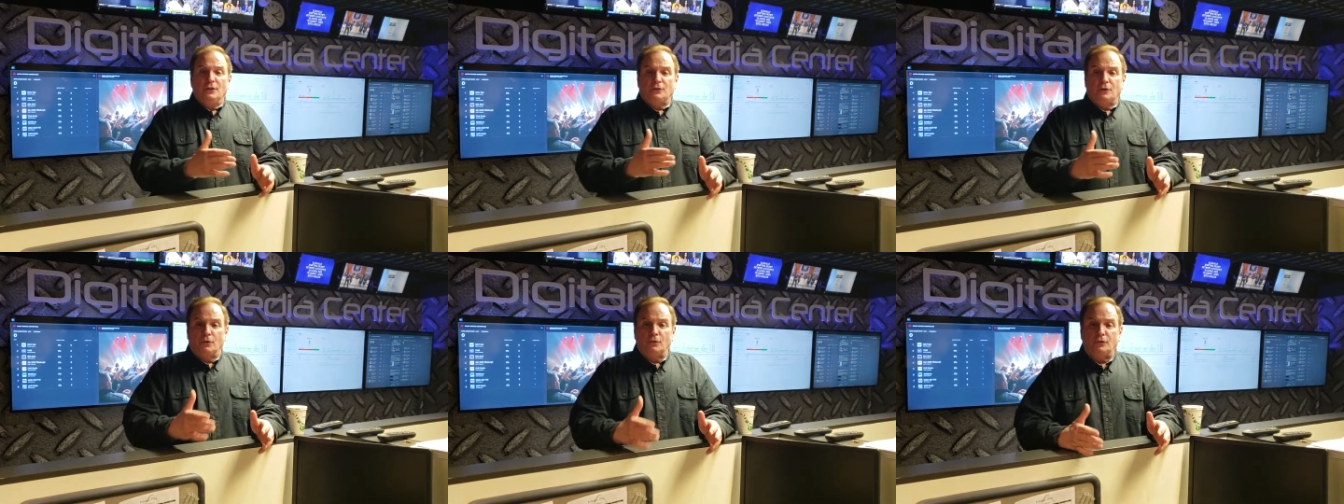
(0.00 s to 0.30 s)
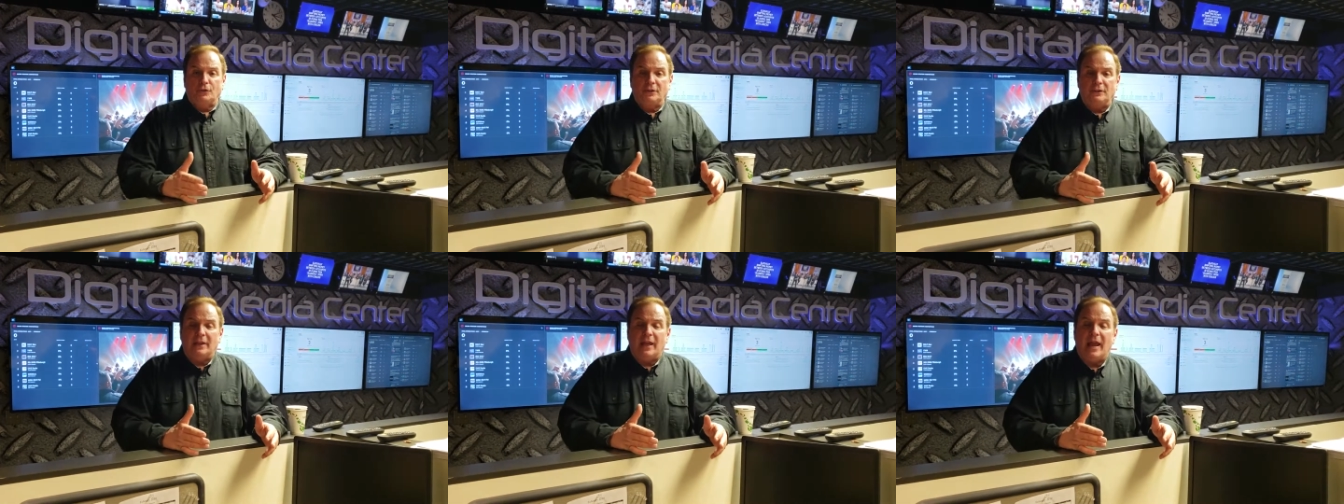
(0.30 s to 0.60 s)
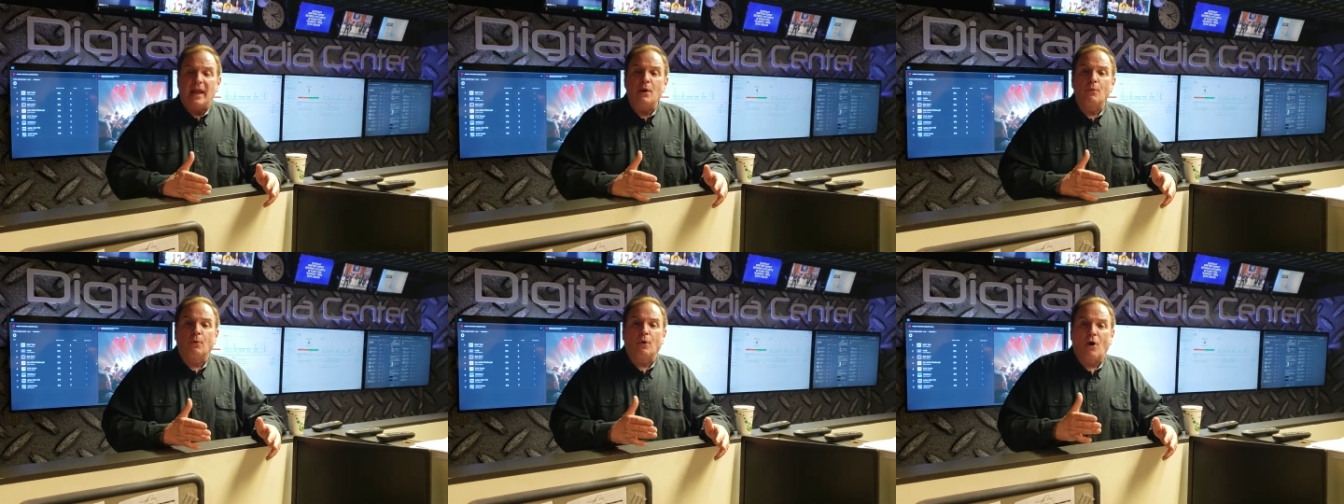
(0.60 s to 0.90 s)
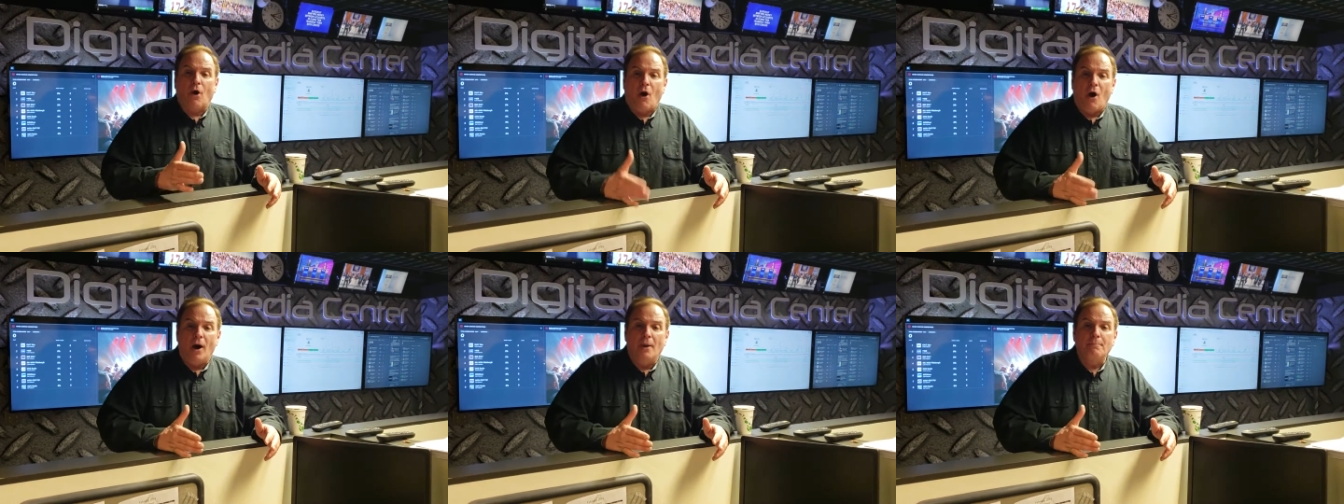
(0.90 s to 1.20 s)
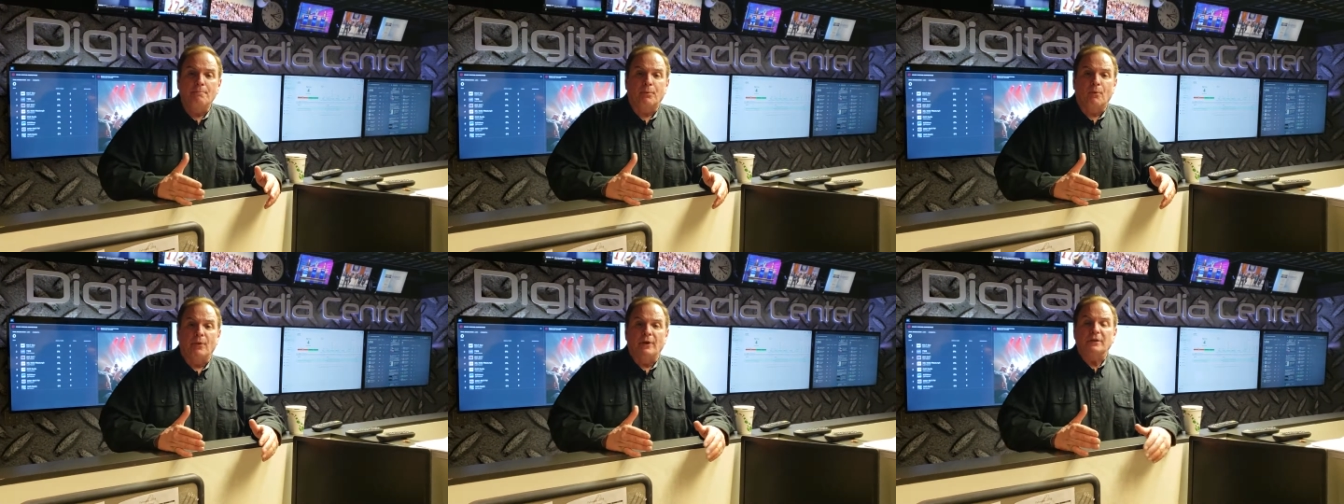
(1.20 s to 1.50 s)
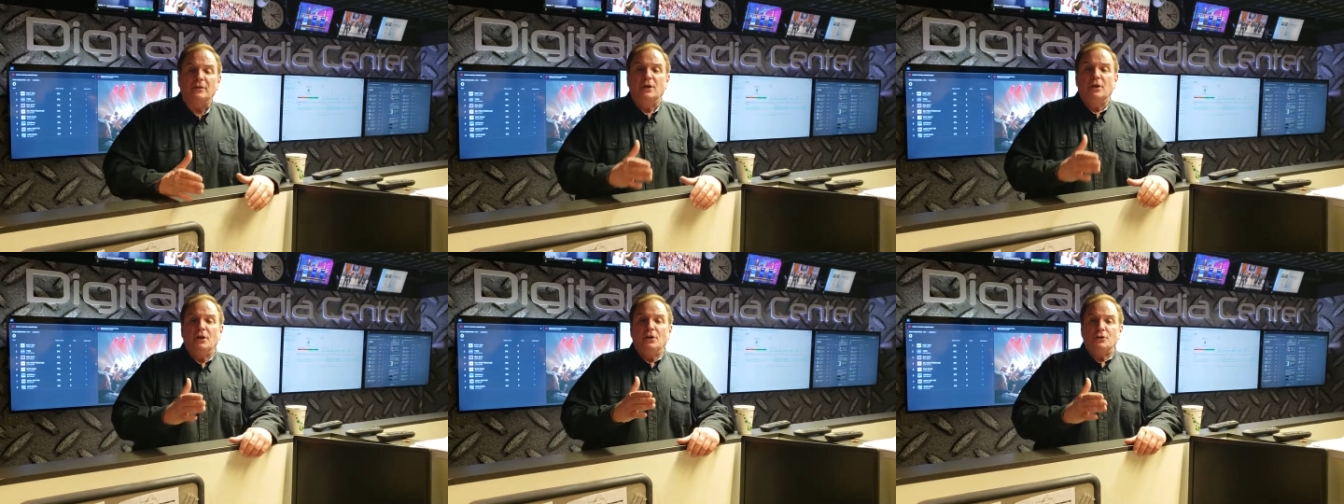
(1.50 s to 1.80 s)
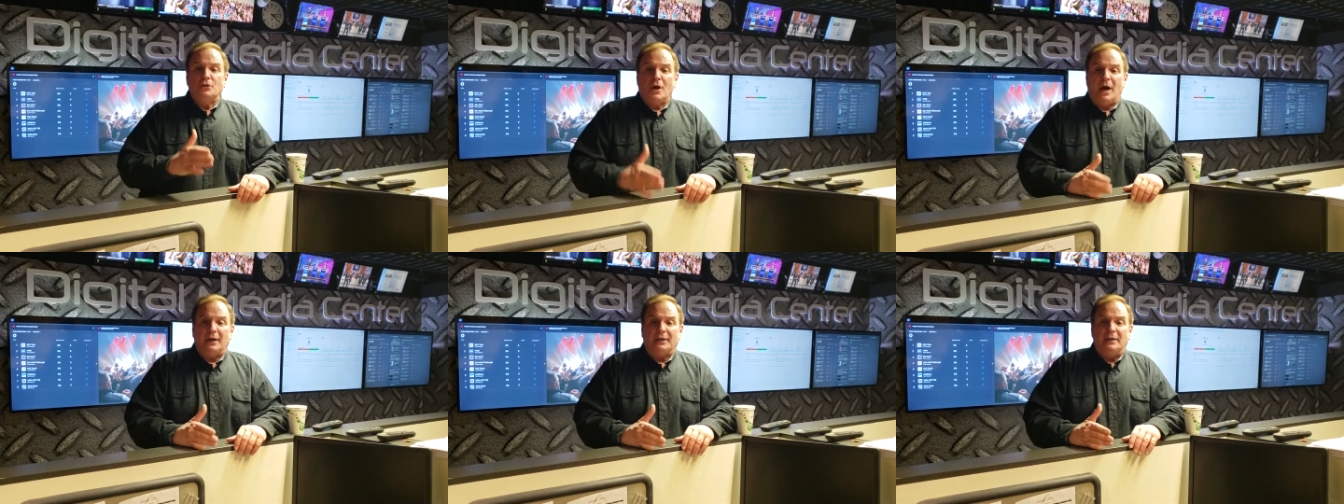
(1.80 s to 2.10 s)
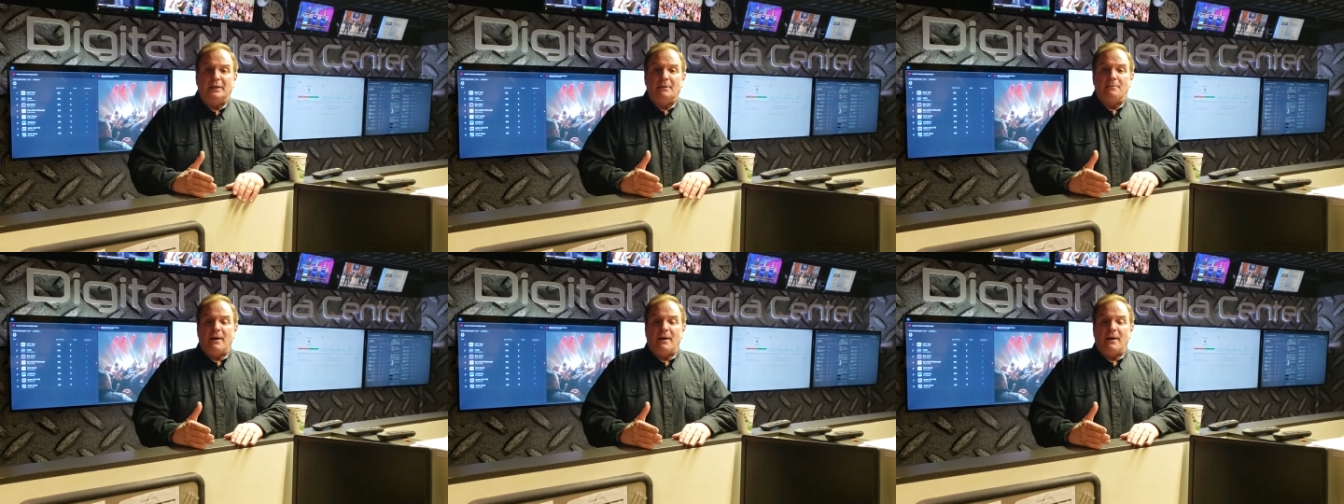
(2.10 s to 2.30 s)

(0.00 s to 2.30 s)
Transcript: So today we're on point talking